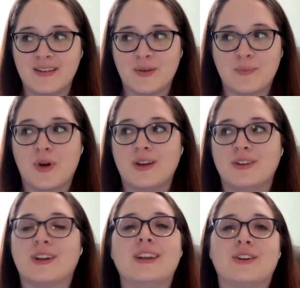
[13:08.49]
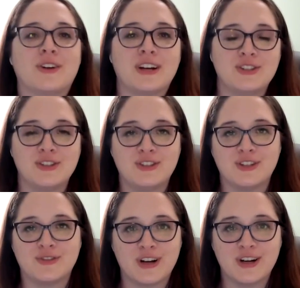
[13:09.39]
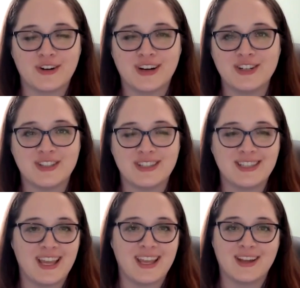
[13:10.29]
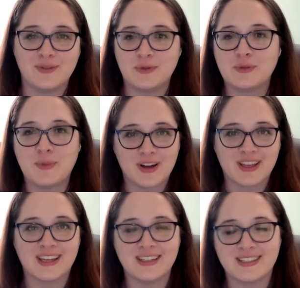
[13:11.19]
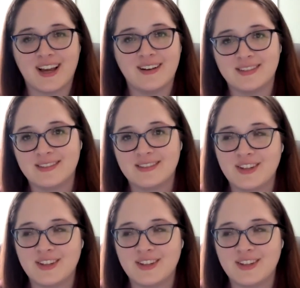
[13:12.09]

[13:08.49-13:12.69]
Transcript: integrations just for integration's sake and almost bogging it down and,